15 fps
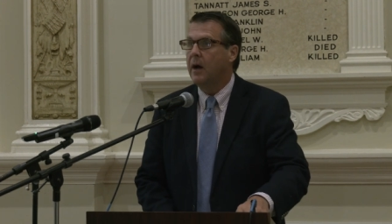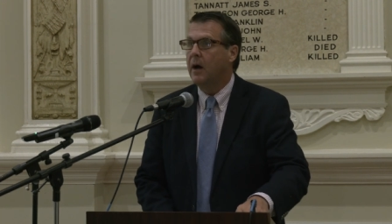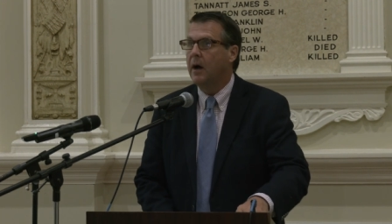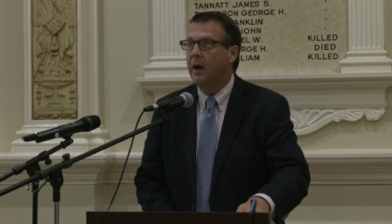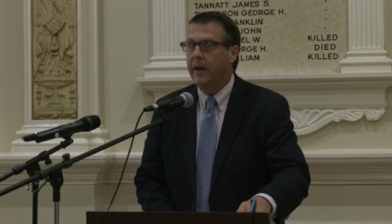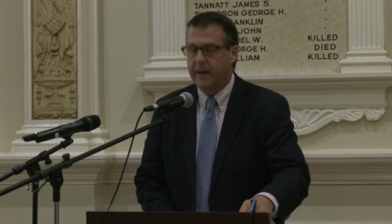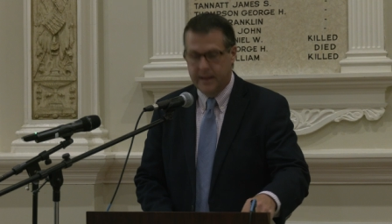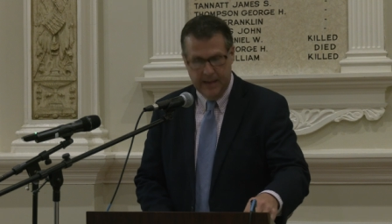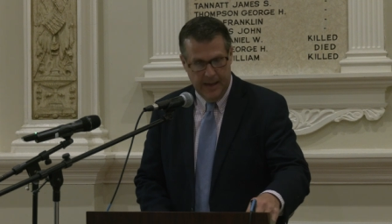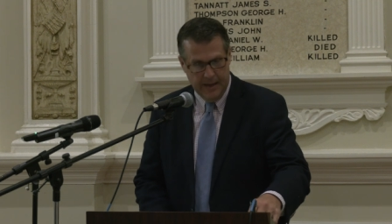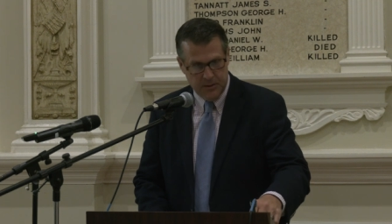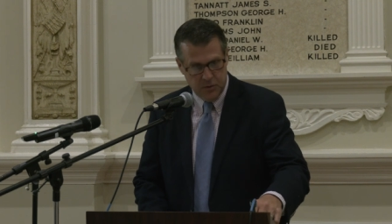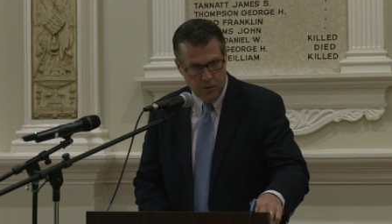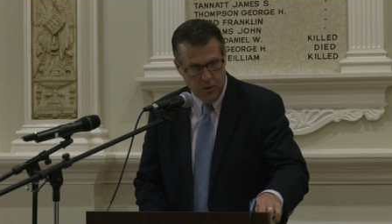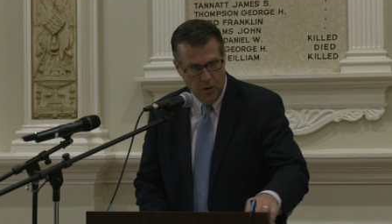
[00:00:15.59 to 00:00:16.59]
Uh, and again,
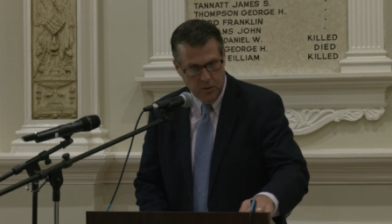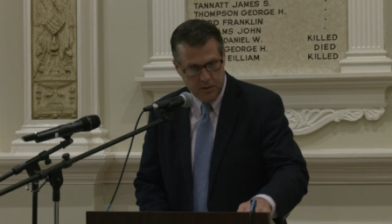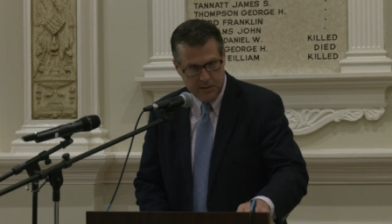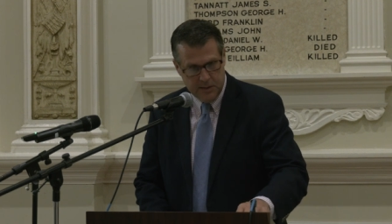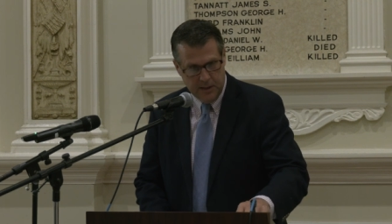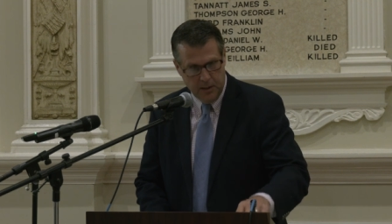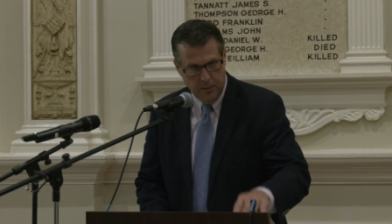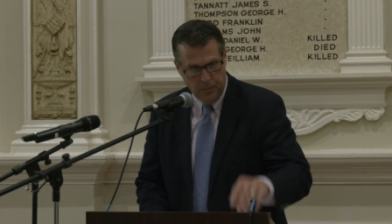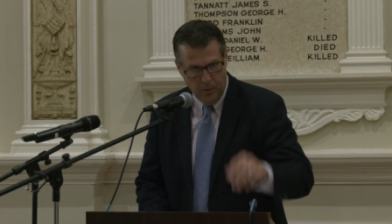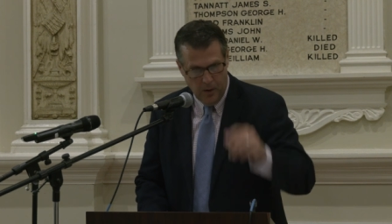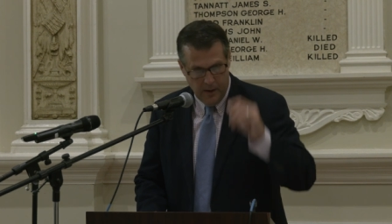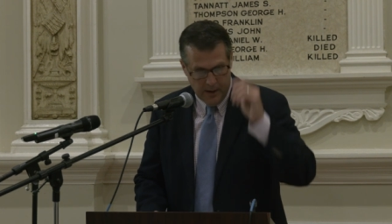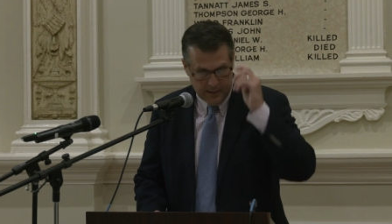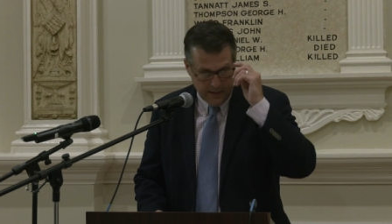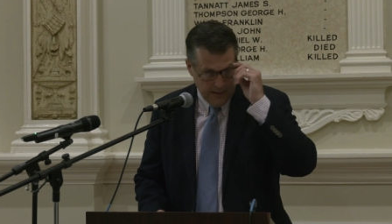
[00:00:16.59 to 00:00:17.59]
as you know, the city of
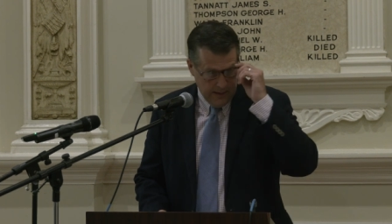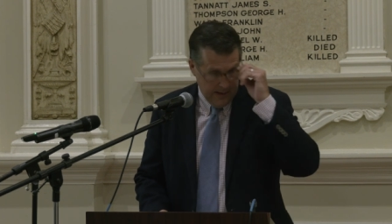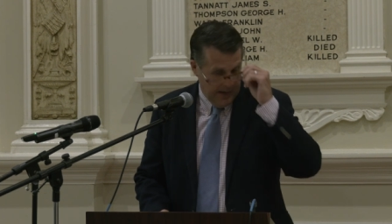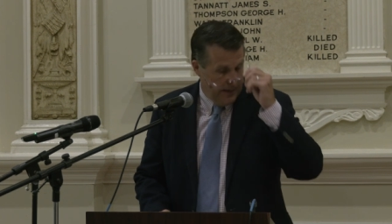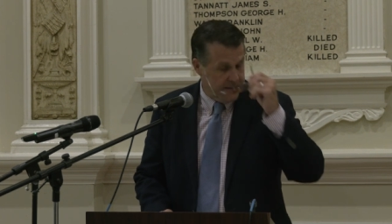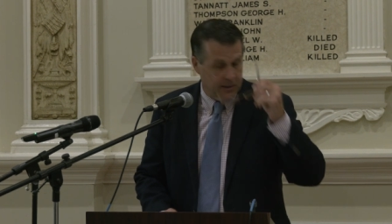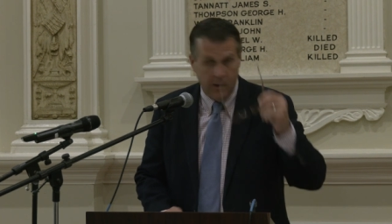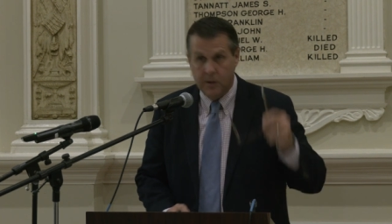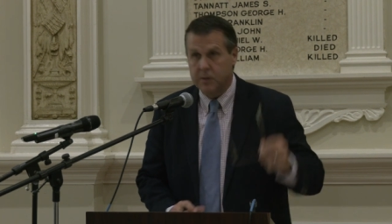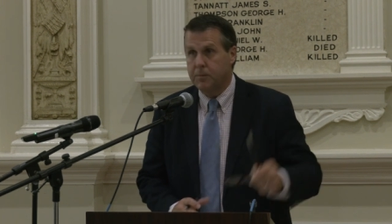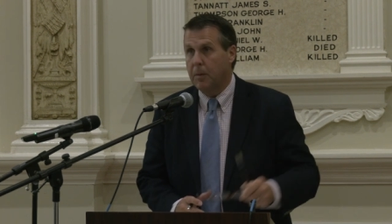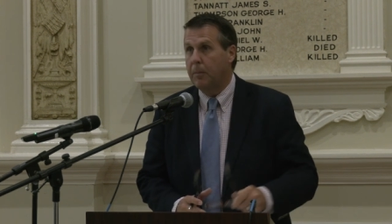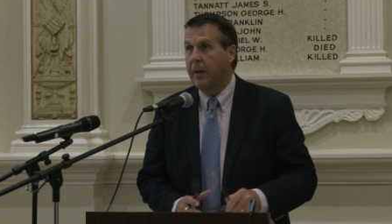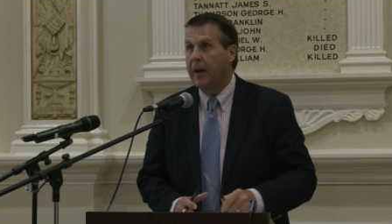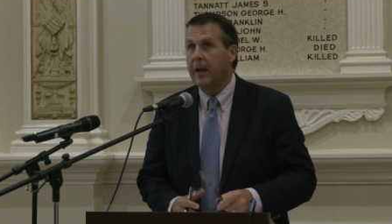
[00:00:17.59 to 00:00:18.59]
Brockton has always
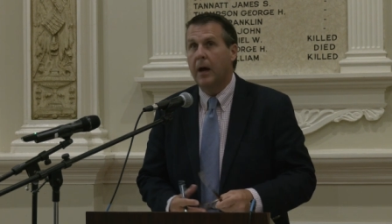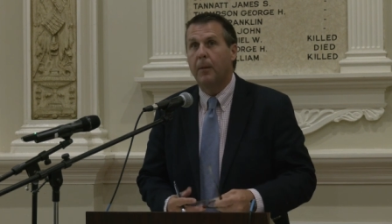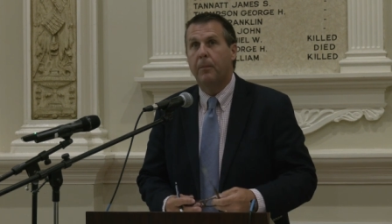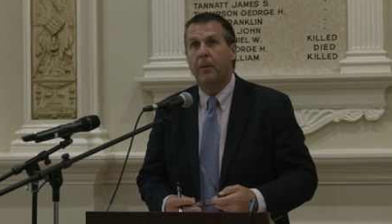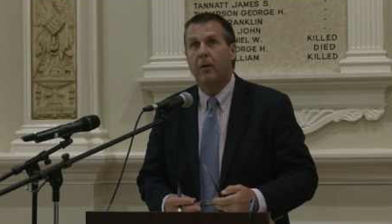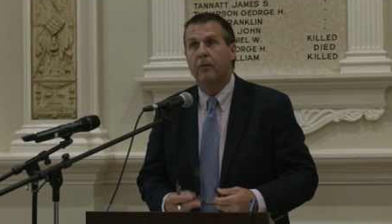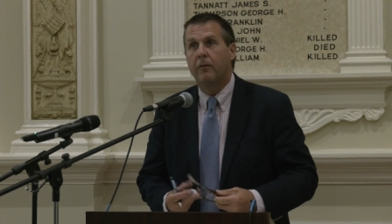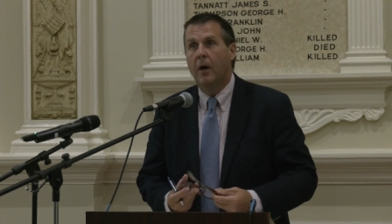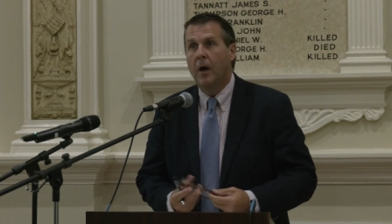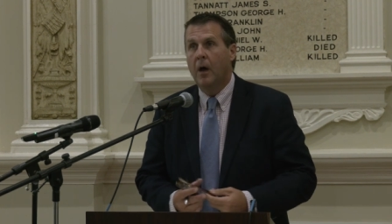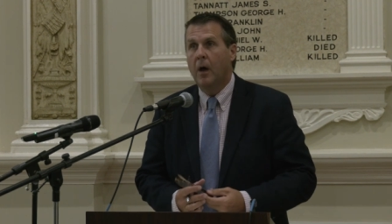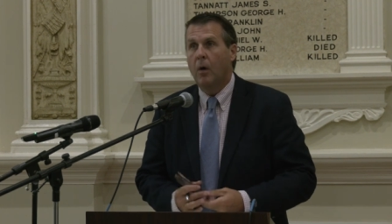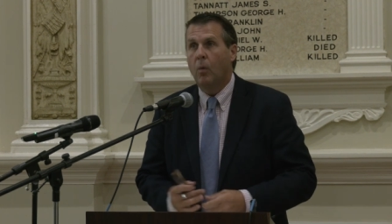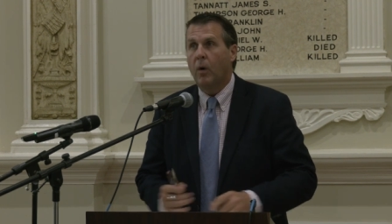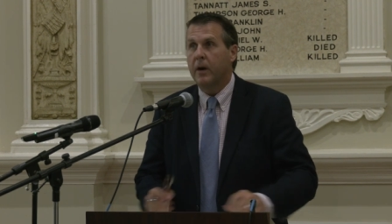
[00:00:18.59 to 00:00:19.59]
been made up of
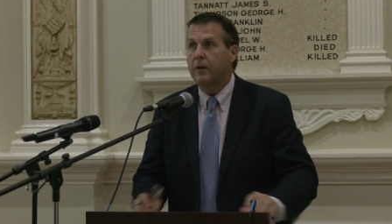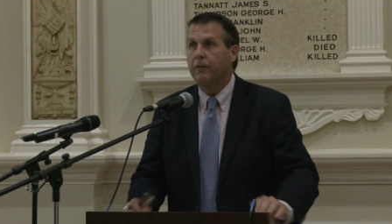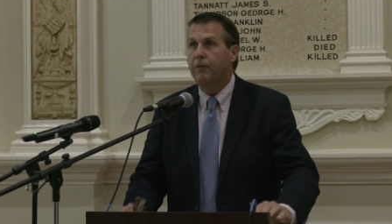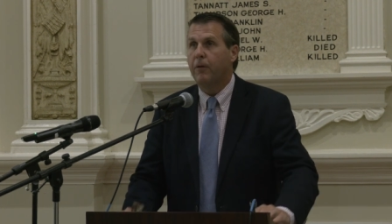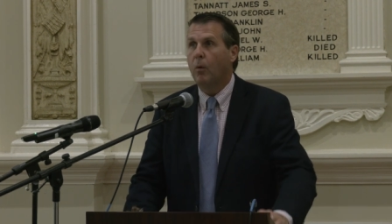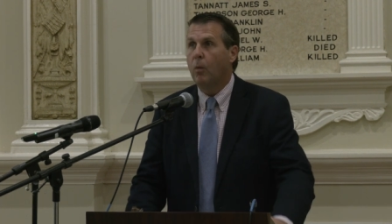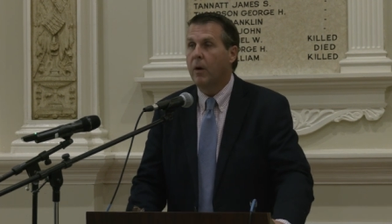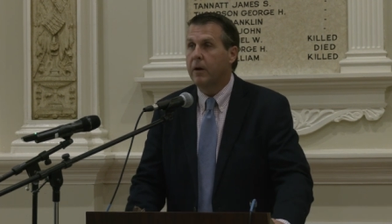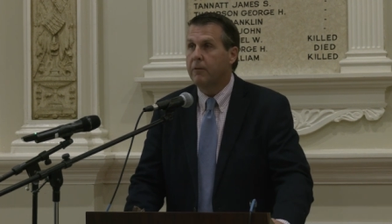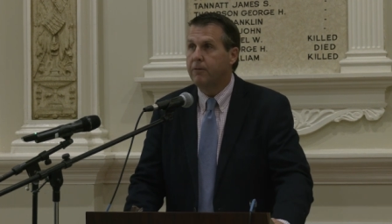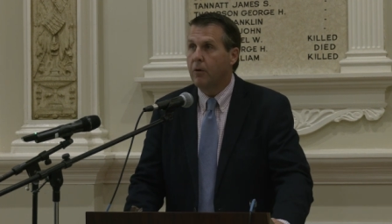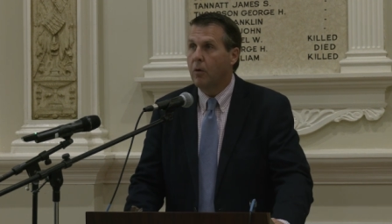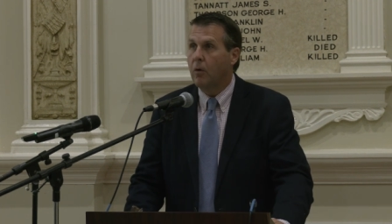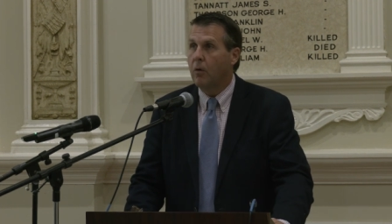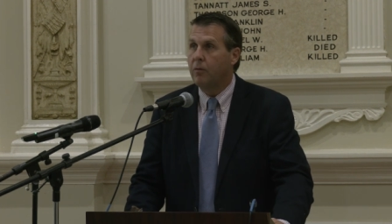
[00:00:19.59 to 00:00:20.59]
wonderful,
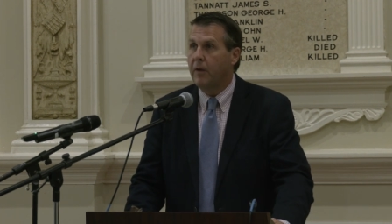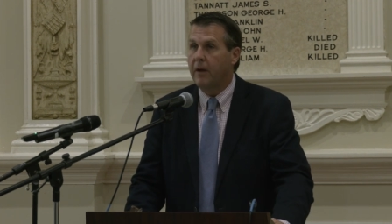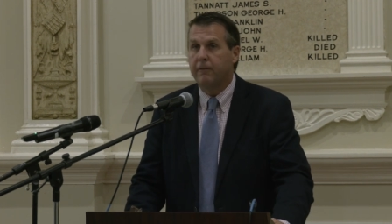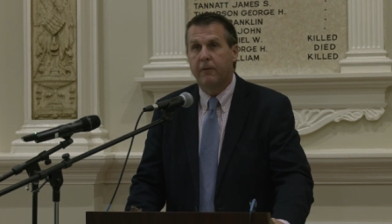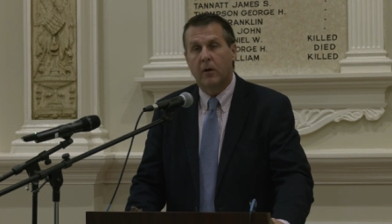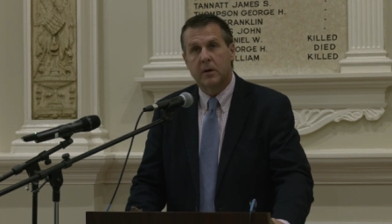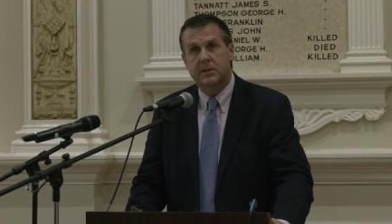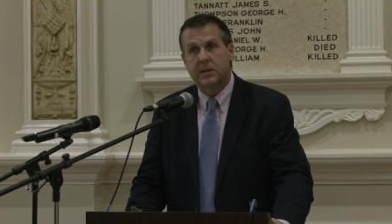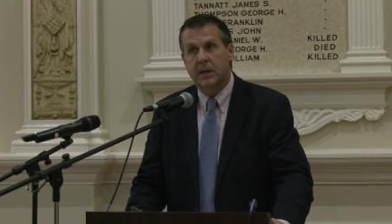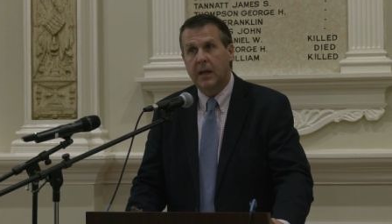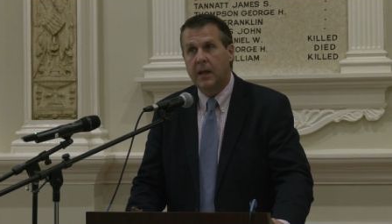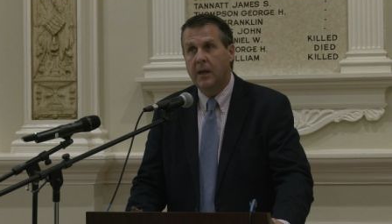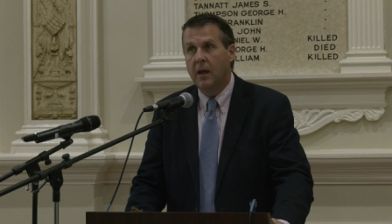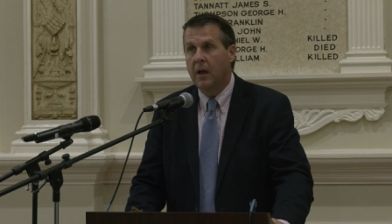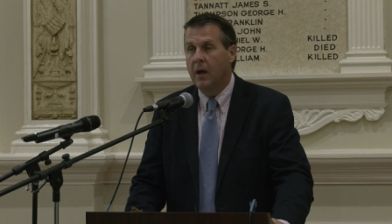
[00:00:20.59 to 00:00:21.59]
wonderful
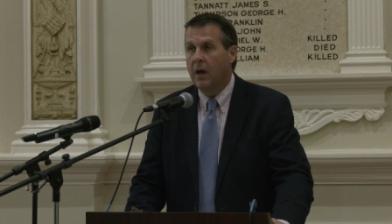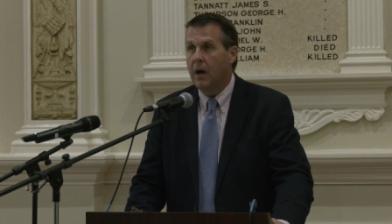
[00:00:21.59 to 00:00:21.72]
diversity